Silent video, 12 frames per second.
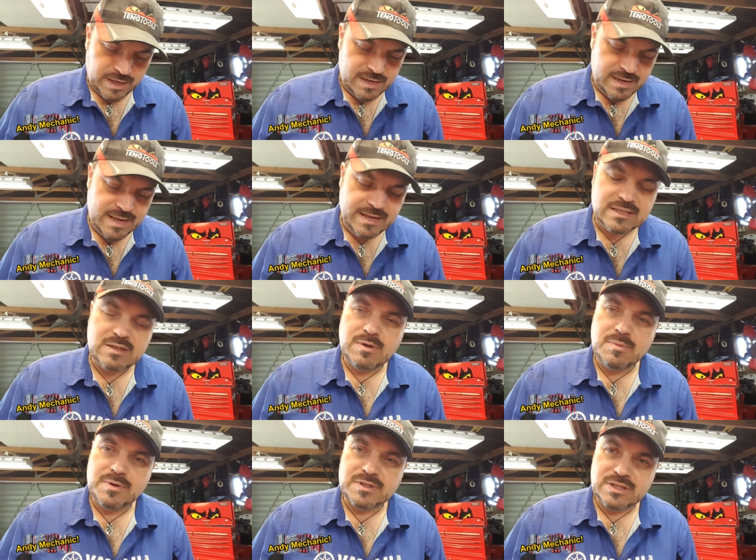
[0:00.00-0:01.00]
It needs to
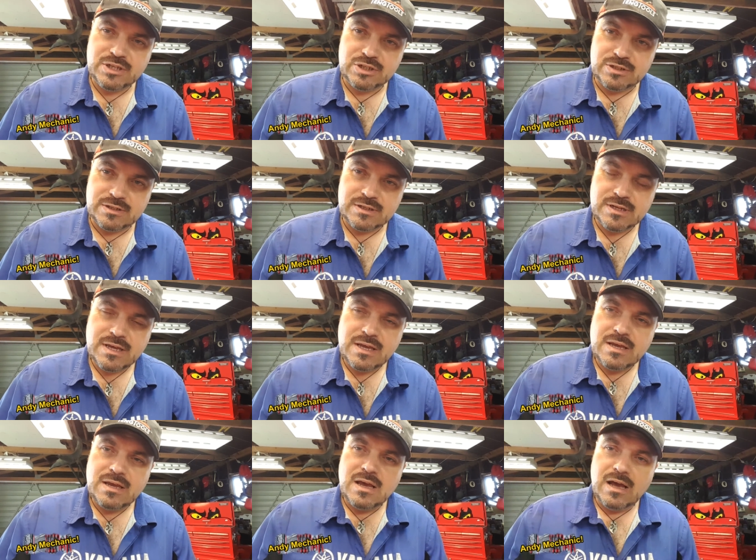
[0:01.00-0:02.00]
be positioned
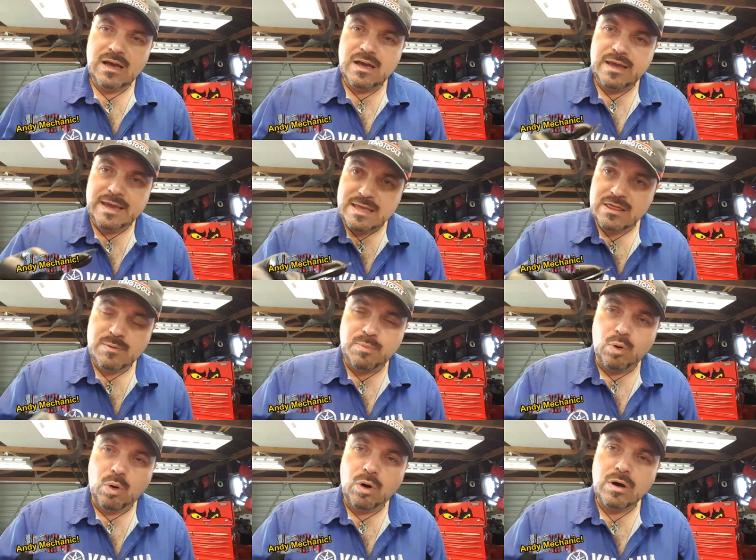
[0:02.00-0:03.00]
uh, in the
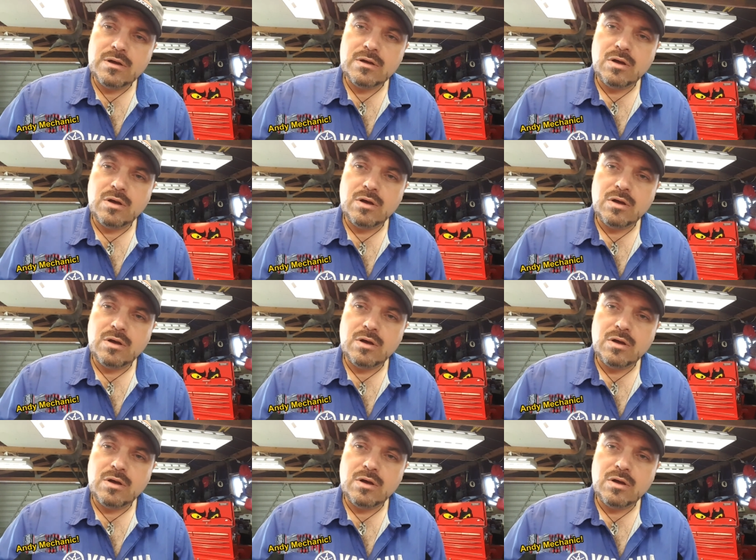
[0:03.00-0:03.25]
bore